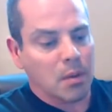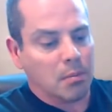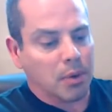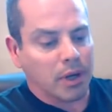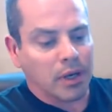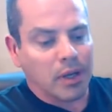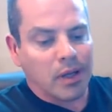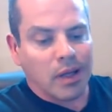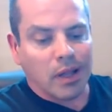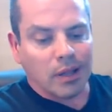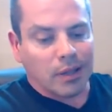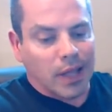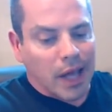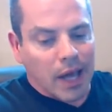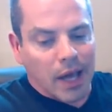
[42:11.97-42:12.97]
but a
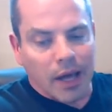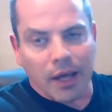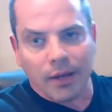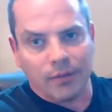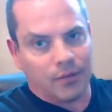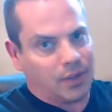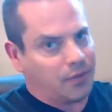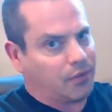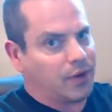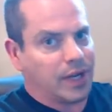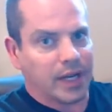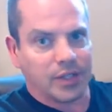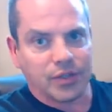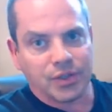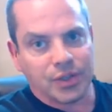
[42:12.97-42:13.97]
lot of different
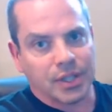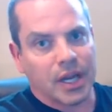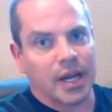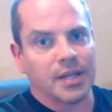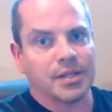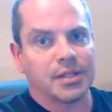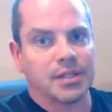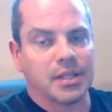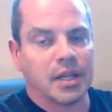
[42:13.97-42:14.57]
exercises.